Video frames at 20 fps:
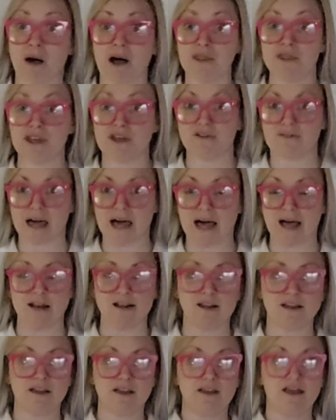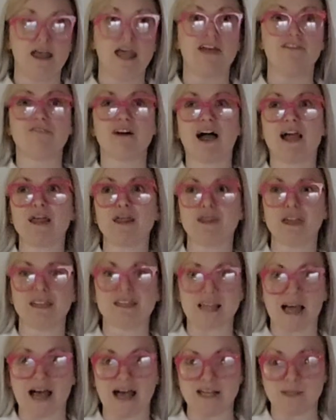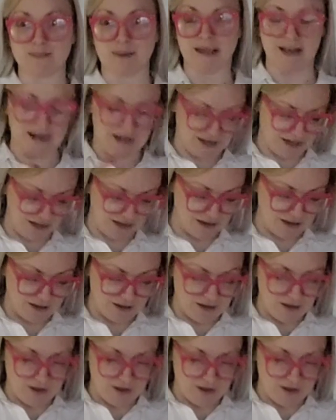month if that, if I think that has made any